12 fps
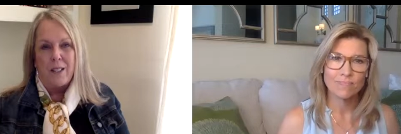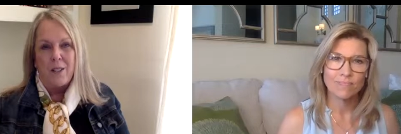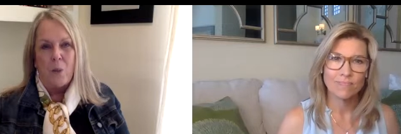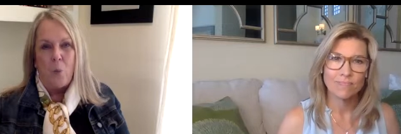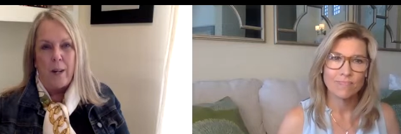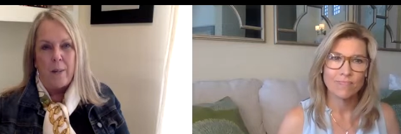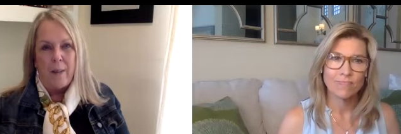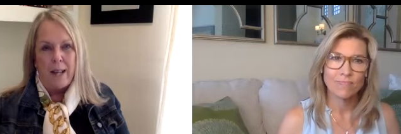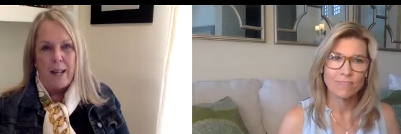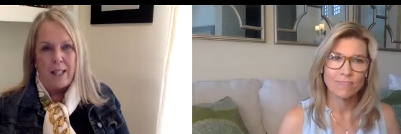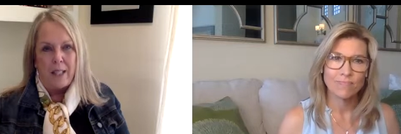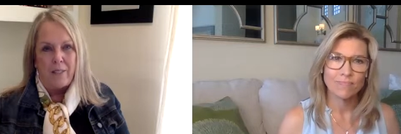Speaker 1: What am I
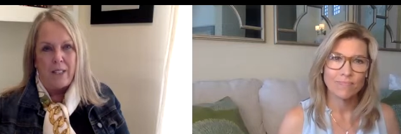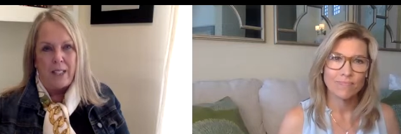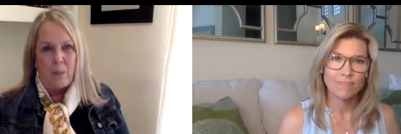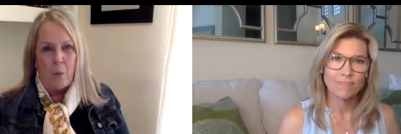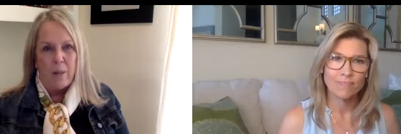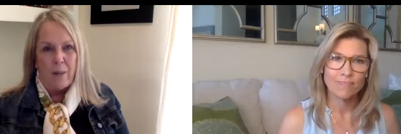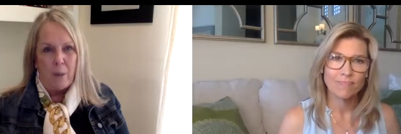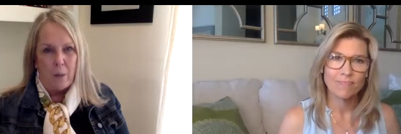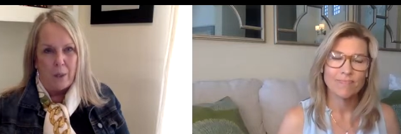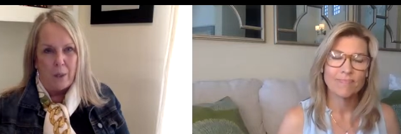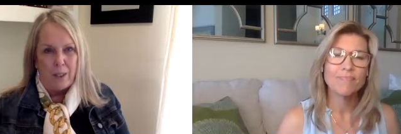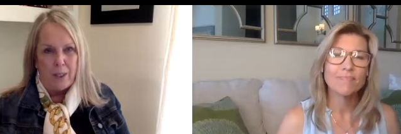giving and what am I willing
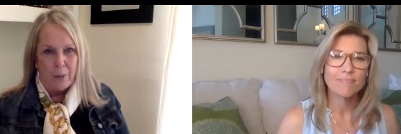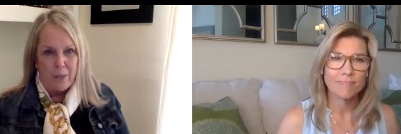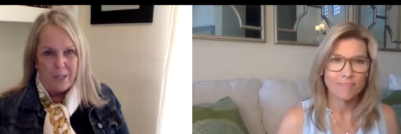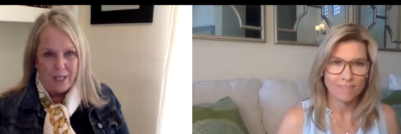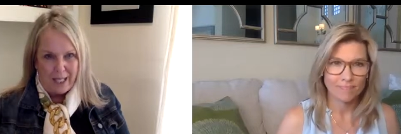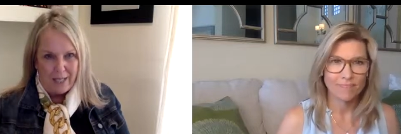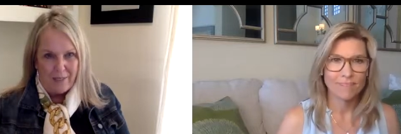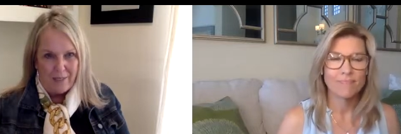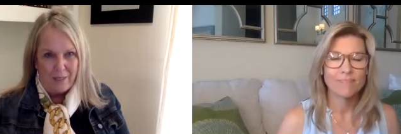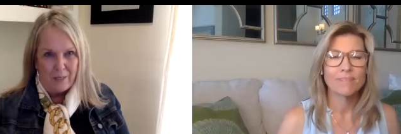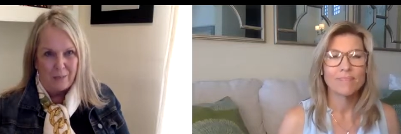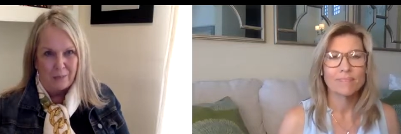to receive?
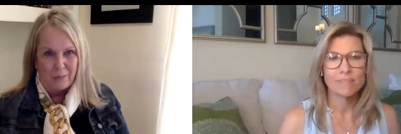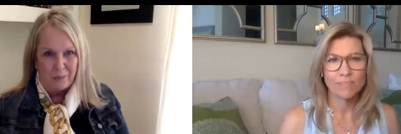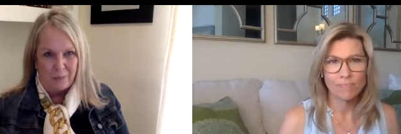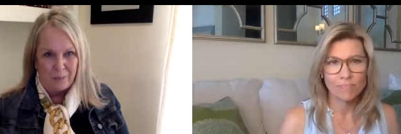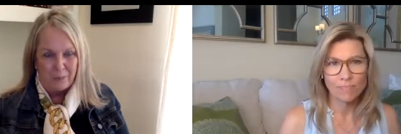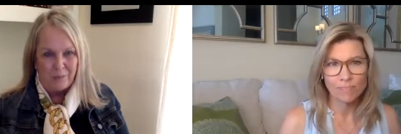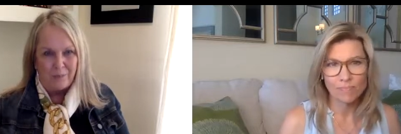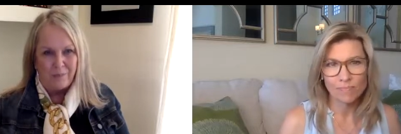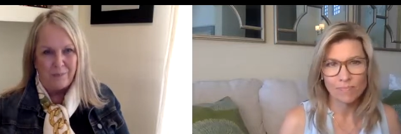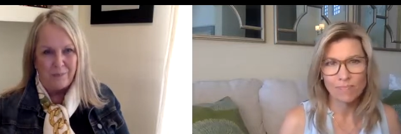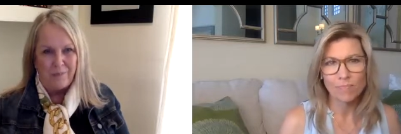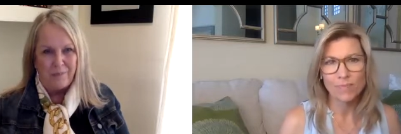
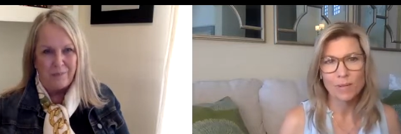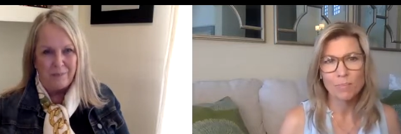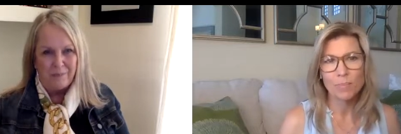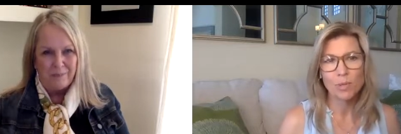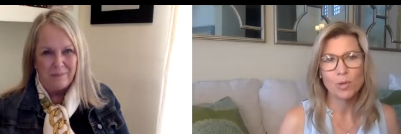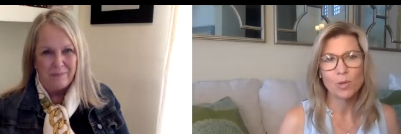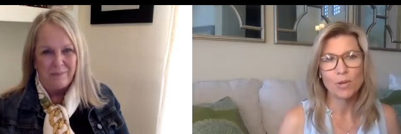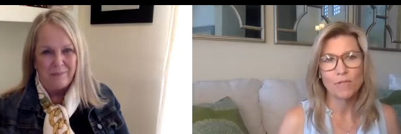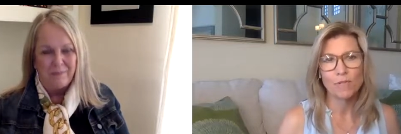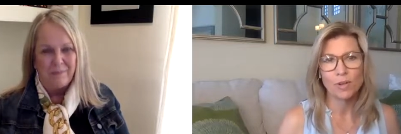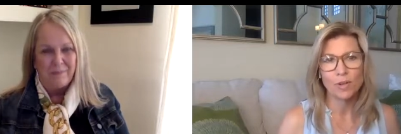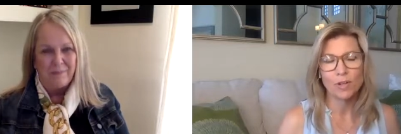Mm,
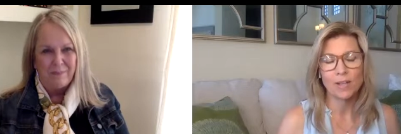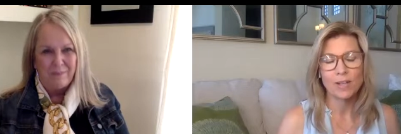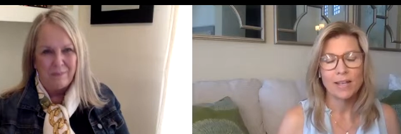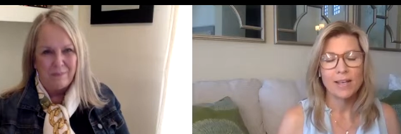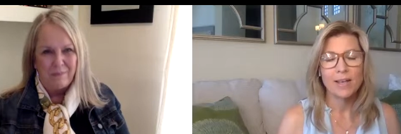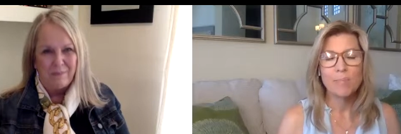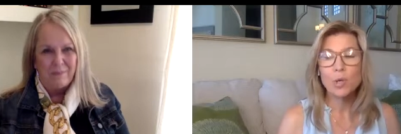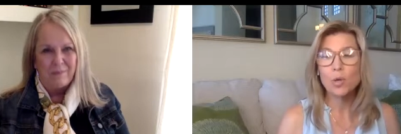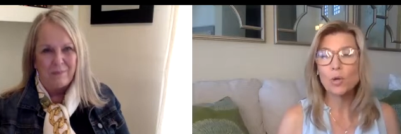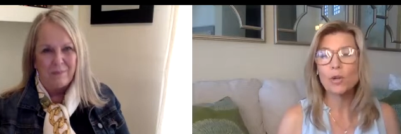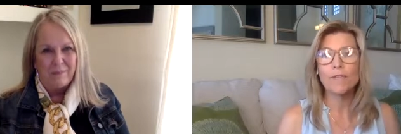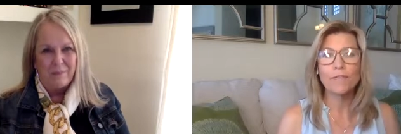beautiful,
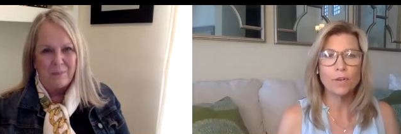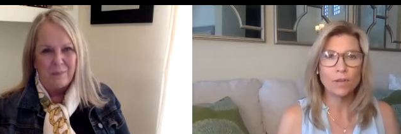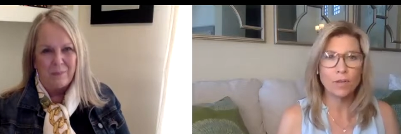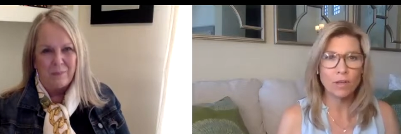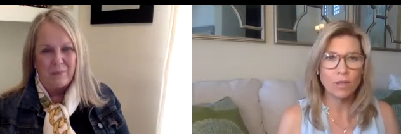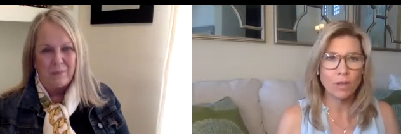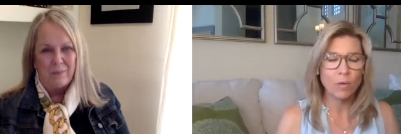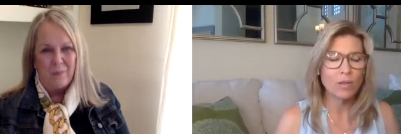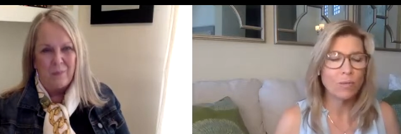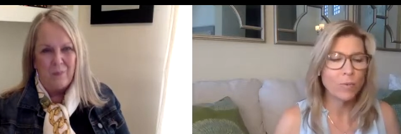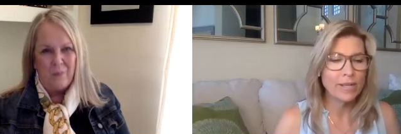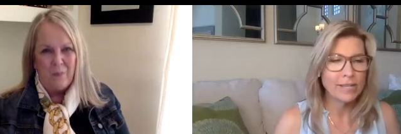
Speaker 2: beautiful
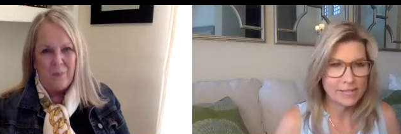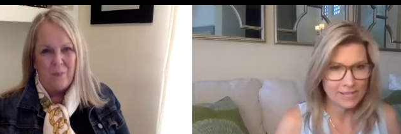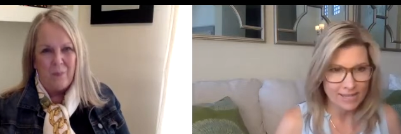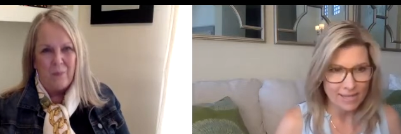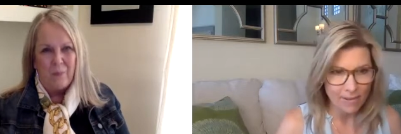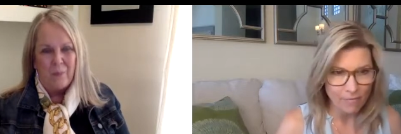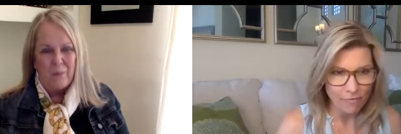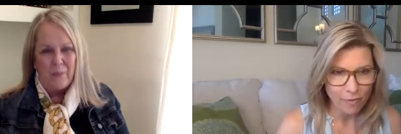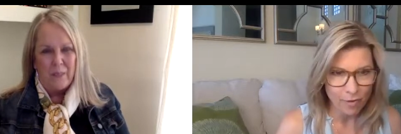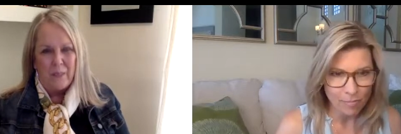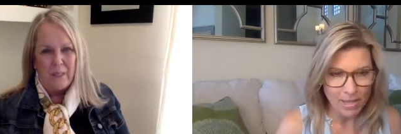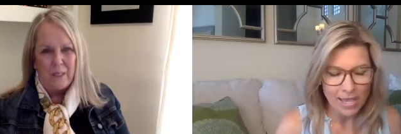wisdom
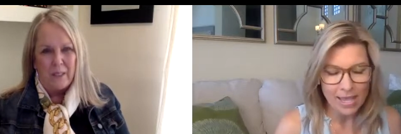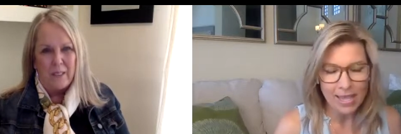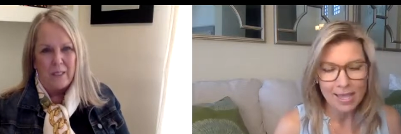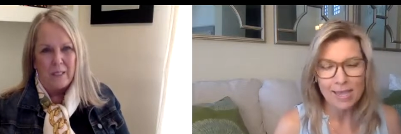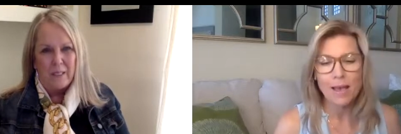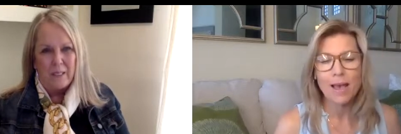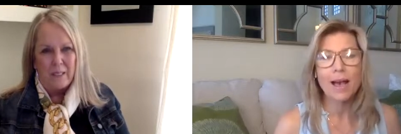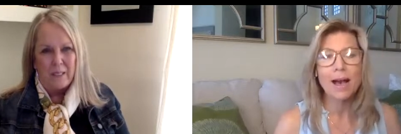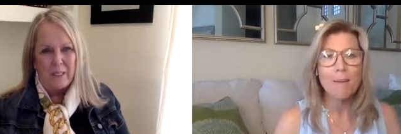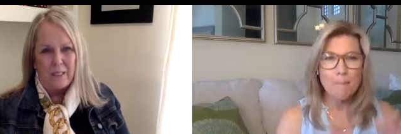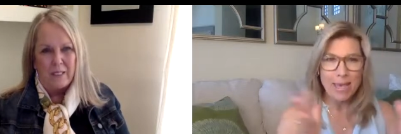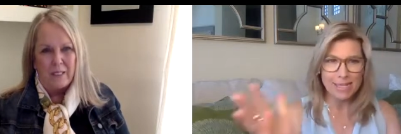from a
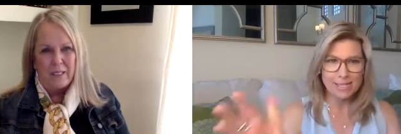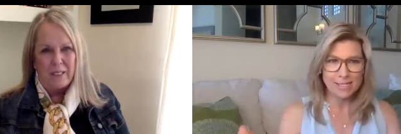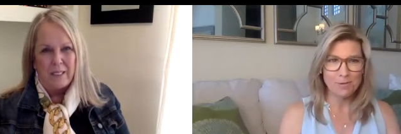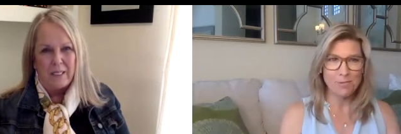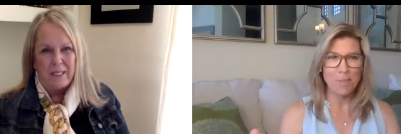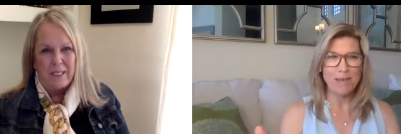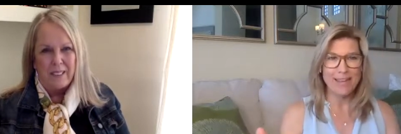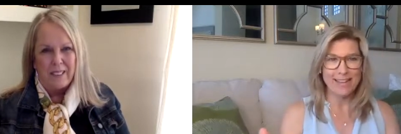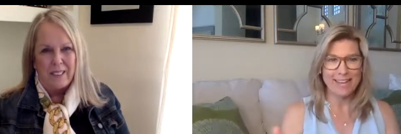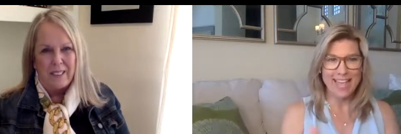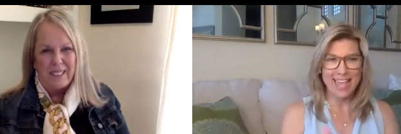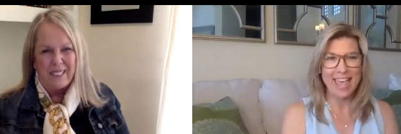amazing
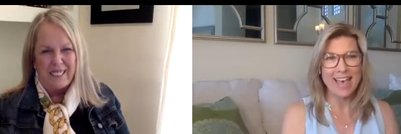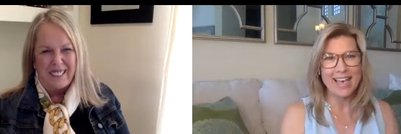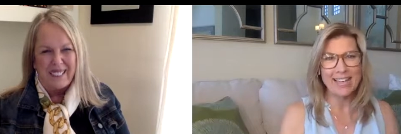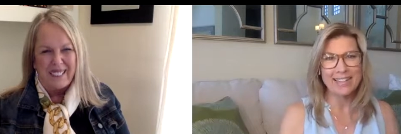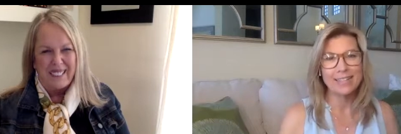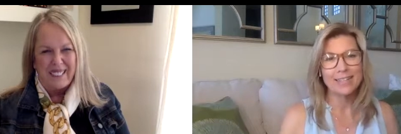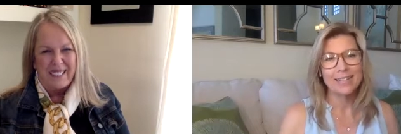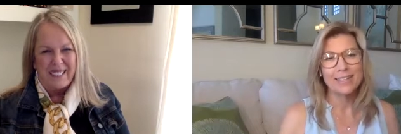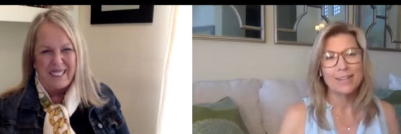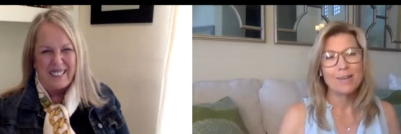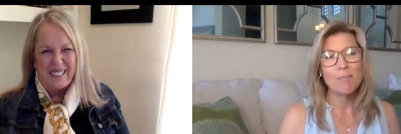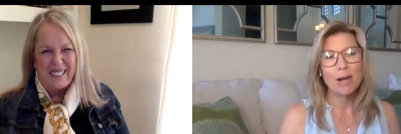woman. And
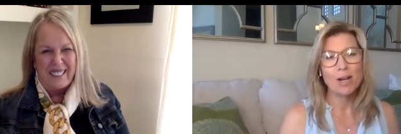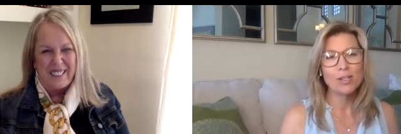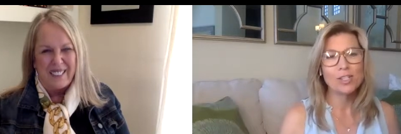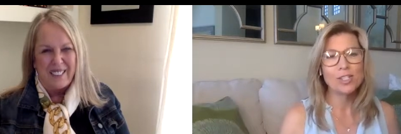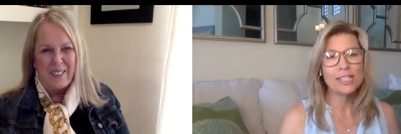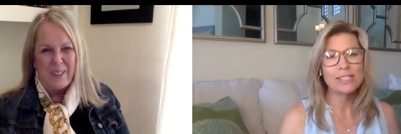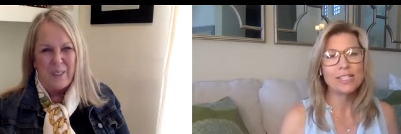Marsh,